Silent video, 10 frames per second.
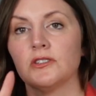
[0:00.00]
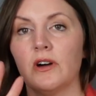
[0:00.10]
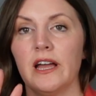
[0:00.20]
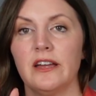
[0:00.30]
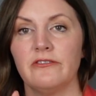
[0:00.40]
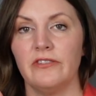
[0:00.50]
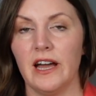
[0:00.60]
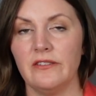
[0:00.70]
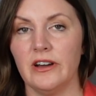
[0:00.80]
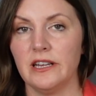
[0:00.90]
So I had
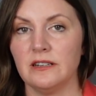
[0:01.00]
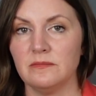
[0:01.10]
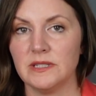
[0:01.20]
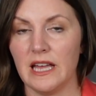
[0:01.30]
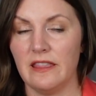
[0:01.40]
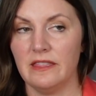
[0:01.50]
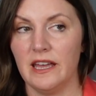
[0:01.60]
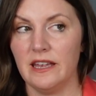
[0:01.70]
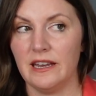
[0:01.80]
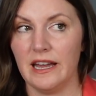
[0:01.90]
5 items and
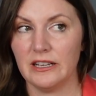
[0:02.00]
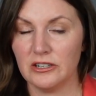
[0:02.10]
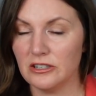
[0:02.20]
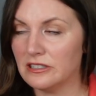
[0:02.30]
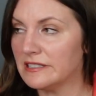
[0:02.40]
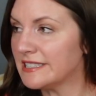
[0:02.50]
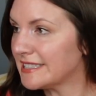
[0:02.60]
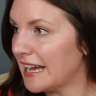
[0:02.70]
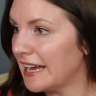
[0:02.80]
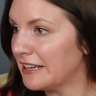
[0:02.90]
then I couldn't
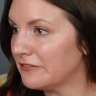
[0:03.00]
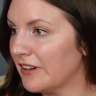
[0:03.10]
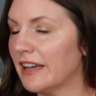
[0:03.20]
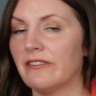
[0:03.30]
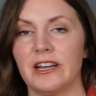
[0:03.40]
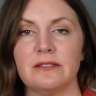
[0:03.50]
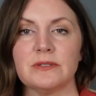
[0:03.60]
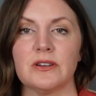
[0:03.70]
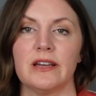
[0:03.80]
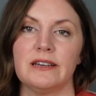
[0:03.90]
decide on 5
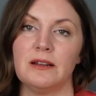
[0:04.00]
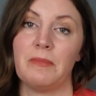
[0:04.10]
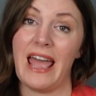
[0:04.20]
items. So I ended up